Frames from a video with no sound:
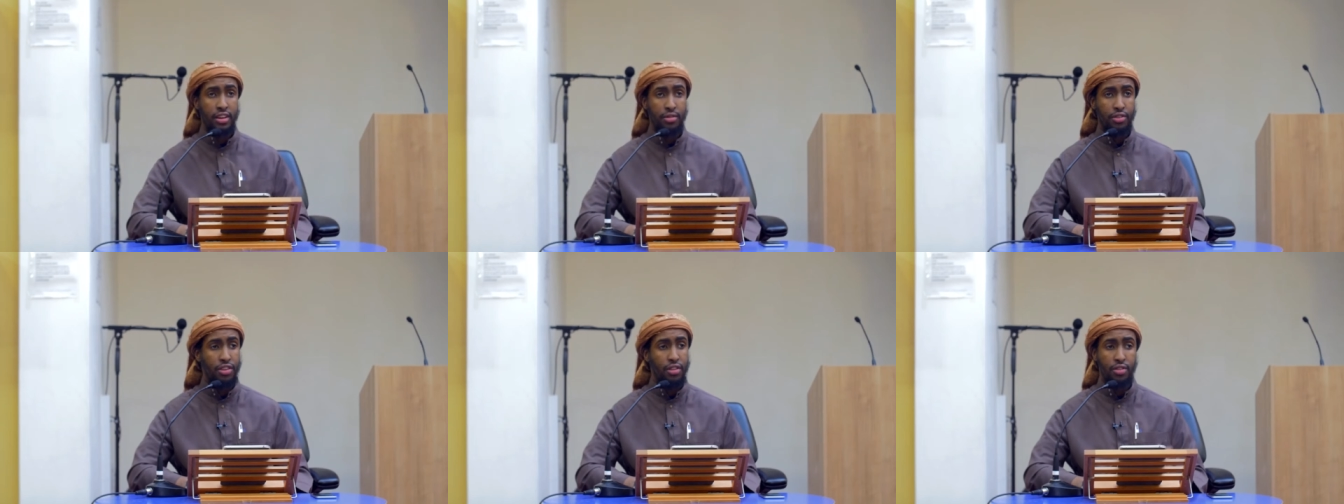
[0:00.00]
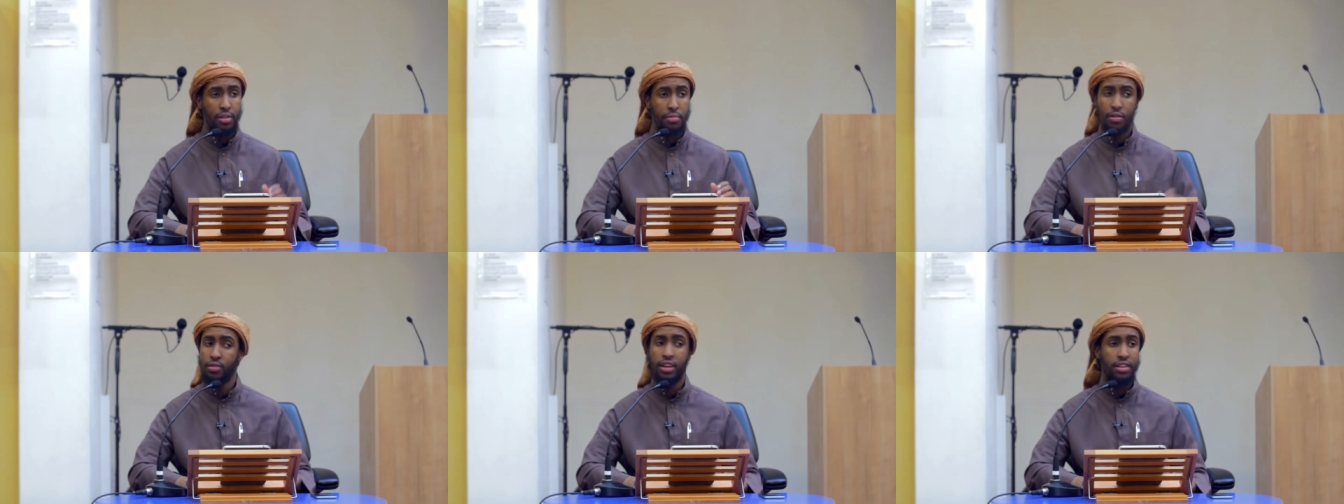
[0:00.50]
We say to them,
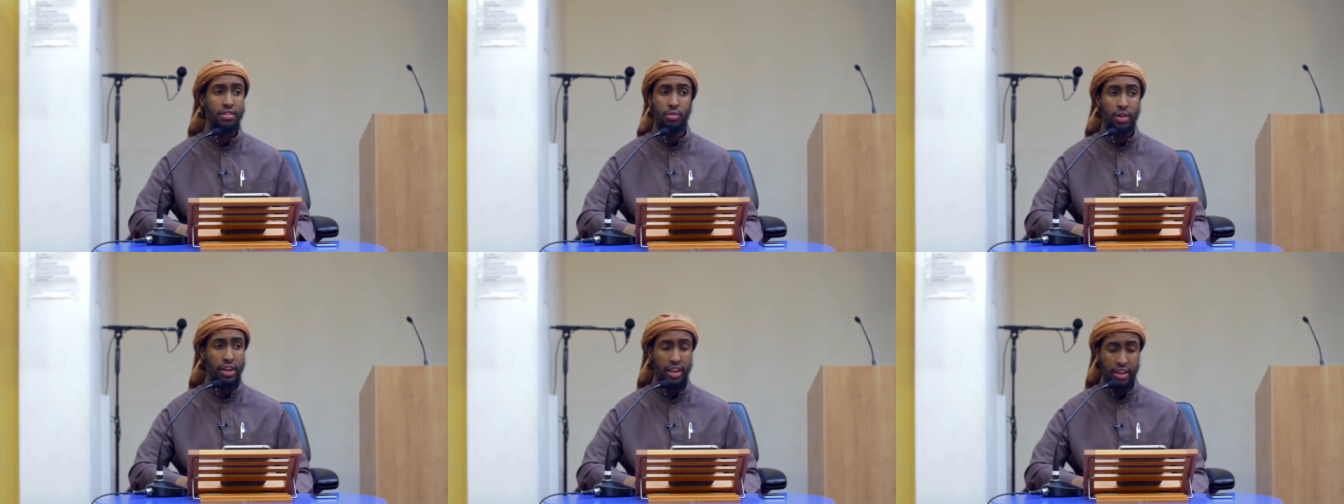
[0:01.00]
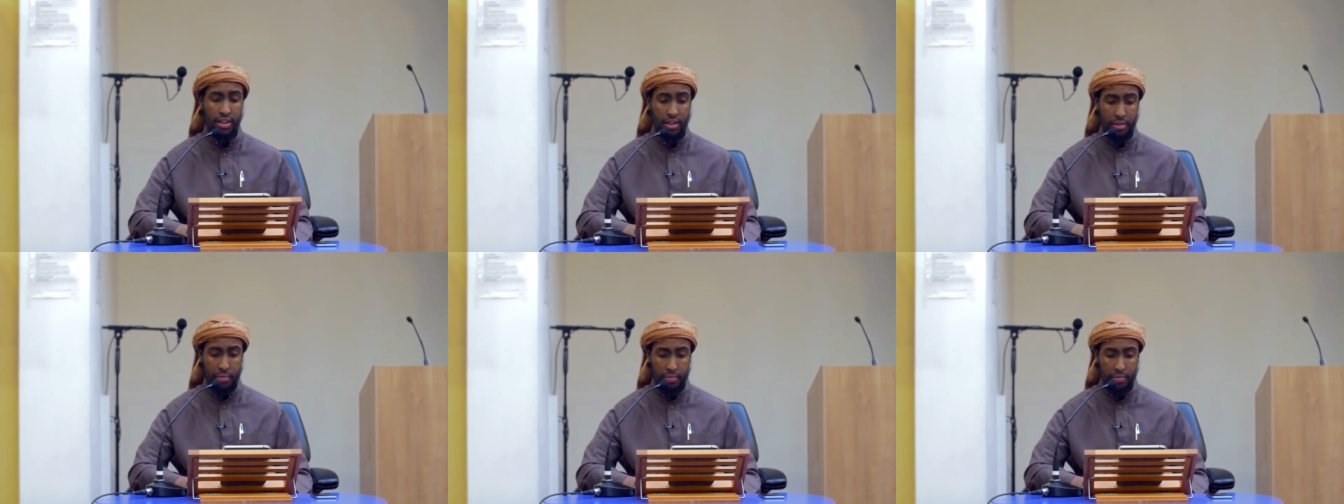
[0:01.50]
no, that doesn't work here.
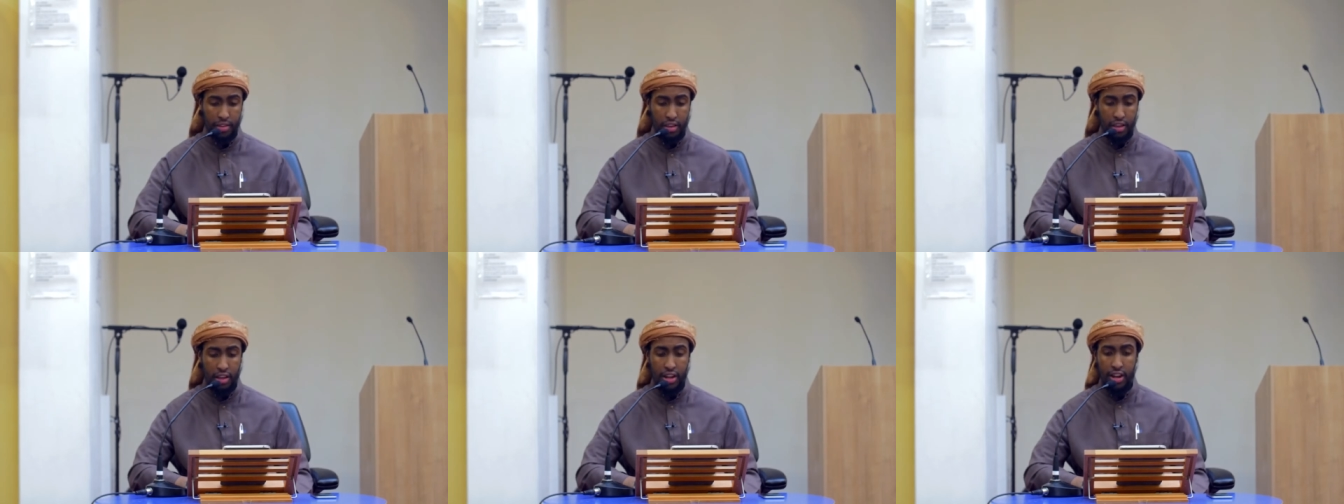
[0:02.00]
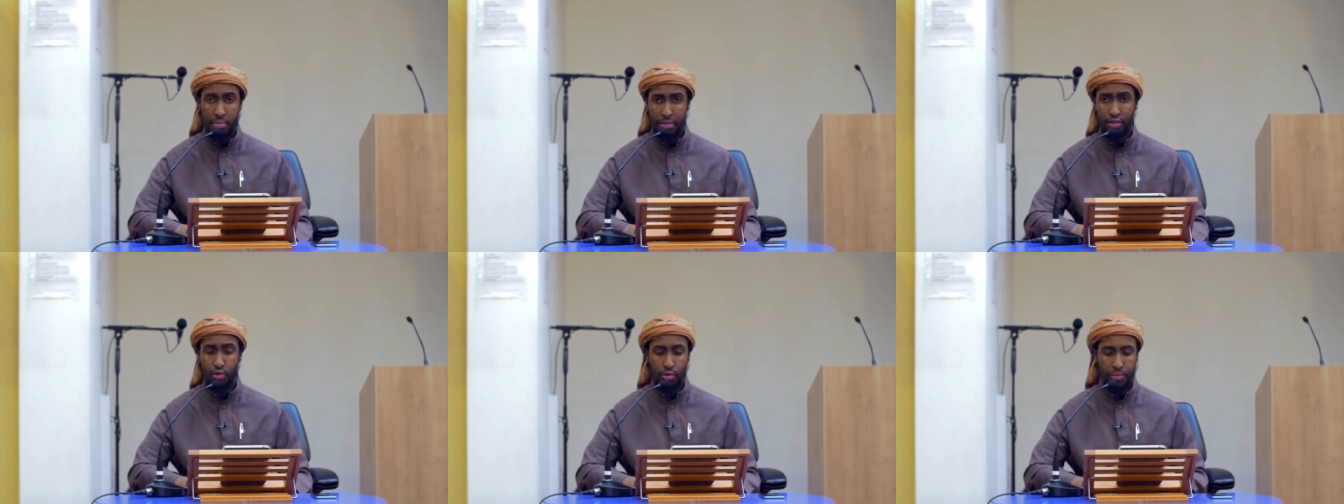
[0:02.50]
Number
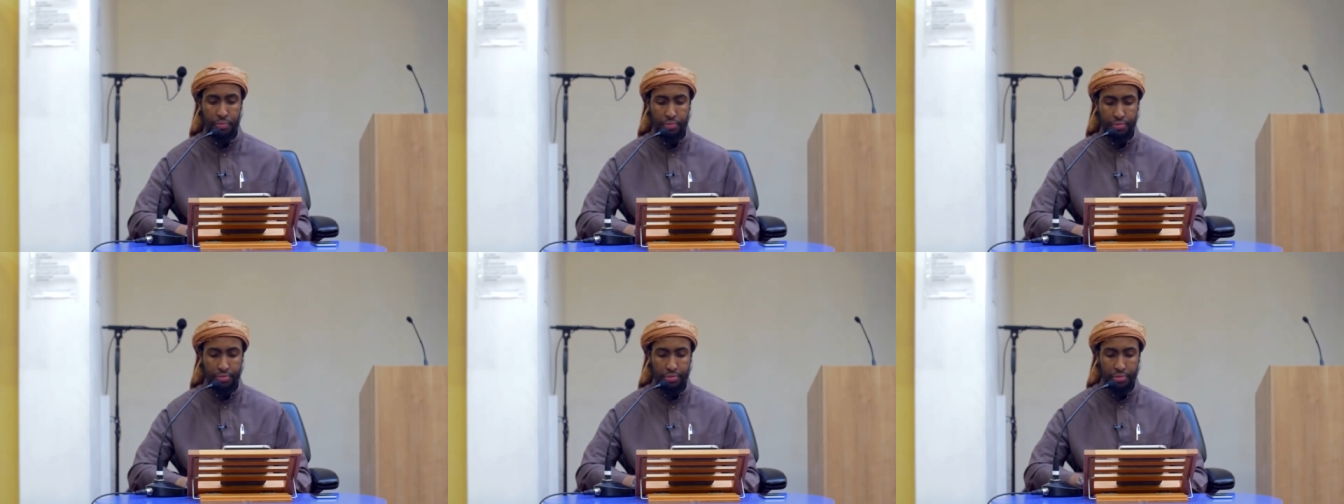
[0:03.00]
two,